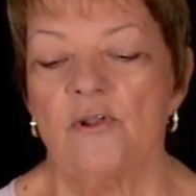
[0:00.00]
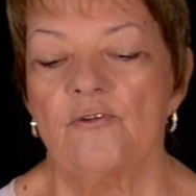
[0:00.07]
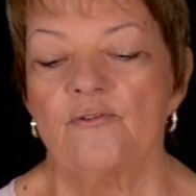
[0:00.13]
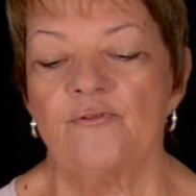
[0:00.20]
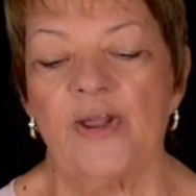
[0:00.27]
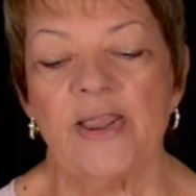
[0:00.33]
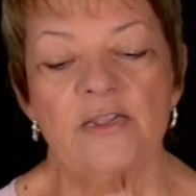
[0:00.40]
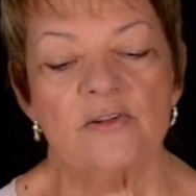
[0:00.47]

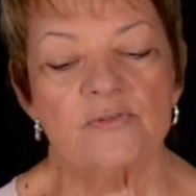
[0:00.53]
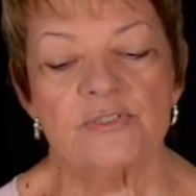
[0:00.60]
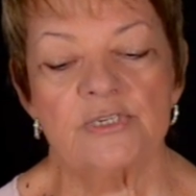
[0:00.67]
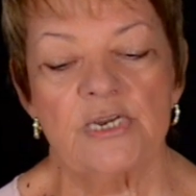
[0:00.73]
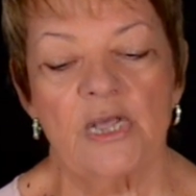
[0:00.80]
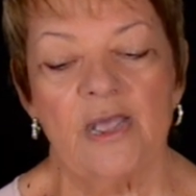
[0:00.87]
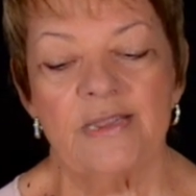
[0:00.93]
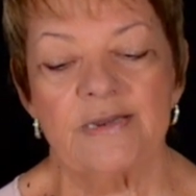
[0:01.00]
Frankl
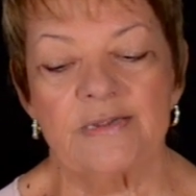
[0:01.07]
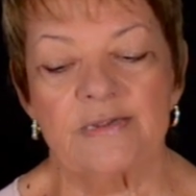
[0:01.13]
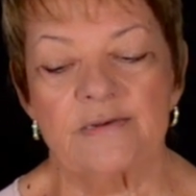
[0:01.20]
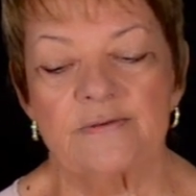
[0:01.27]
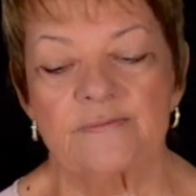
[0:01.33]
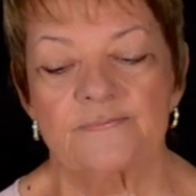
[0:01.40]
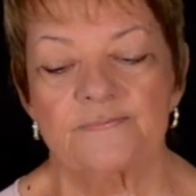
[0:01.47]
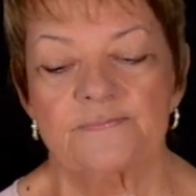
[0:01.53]
denied it,
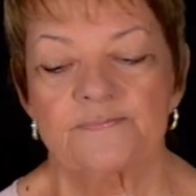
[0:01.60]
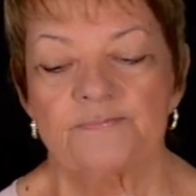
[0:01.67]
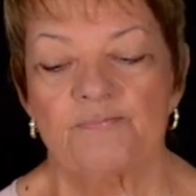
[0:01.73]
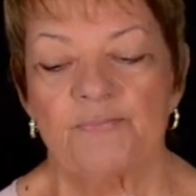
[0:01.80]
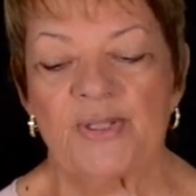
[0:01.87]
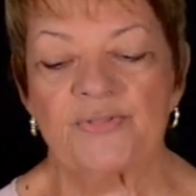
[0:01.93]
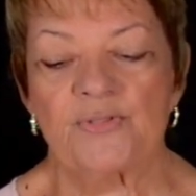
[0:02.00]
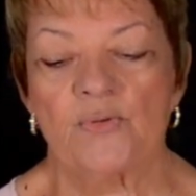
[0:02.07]

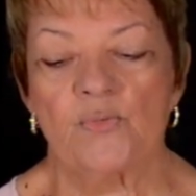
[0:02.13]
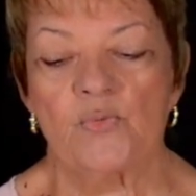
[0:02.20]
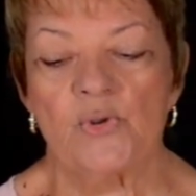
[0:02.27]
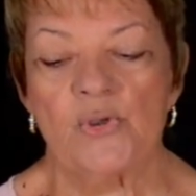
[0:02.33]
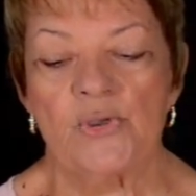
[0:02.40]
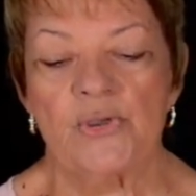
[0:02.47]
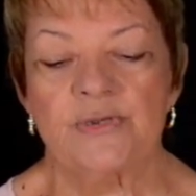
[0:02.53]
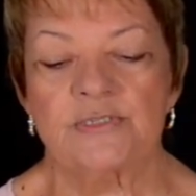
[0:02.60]
but the
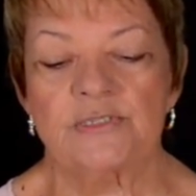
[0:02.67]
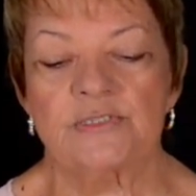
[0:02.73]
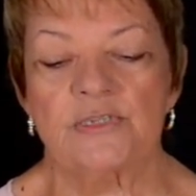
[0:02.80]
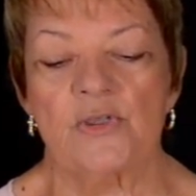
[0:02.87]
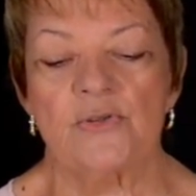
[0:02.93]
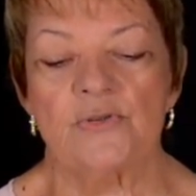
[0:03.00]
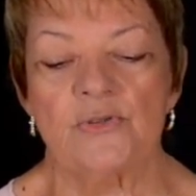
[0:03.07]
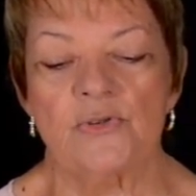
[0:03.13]
word,
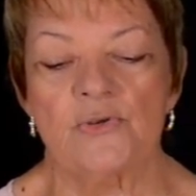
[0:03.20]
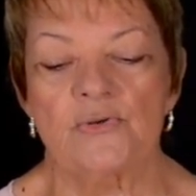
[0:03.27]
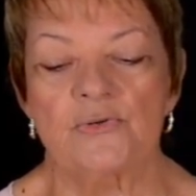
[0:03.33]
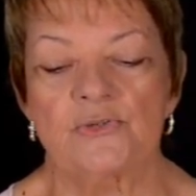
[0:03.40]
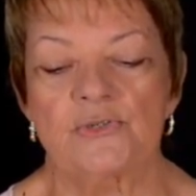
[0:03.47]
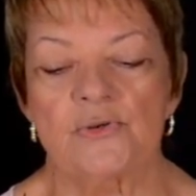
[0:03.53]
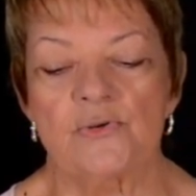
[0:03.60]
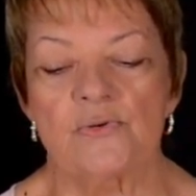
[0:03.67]
"so you
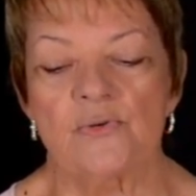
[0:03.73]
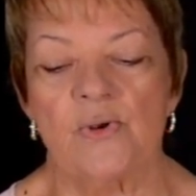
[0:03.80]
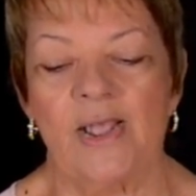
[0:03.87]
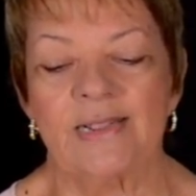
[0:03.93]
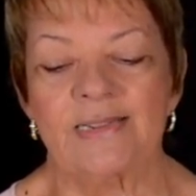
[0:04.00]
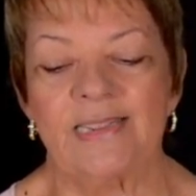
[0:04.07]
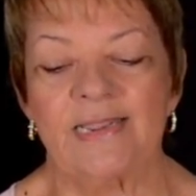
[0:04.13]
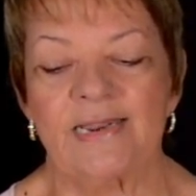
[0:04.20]
too
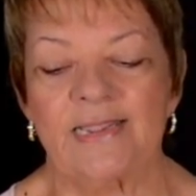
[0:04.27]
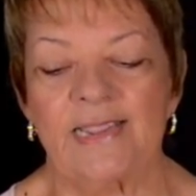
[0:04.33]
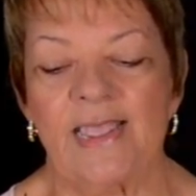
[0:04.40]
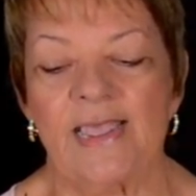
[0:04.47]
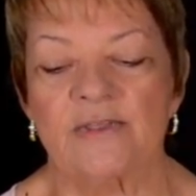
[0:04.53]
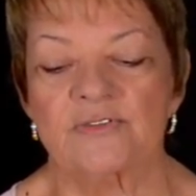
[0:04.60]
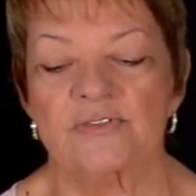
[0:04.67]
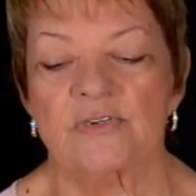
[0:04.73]
are getting
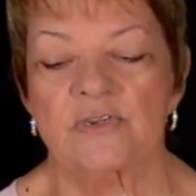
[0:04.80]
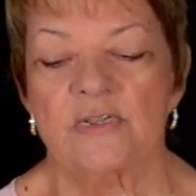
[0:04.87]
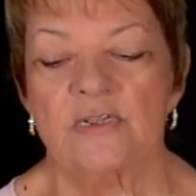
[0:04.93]
out,"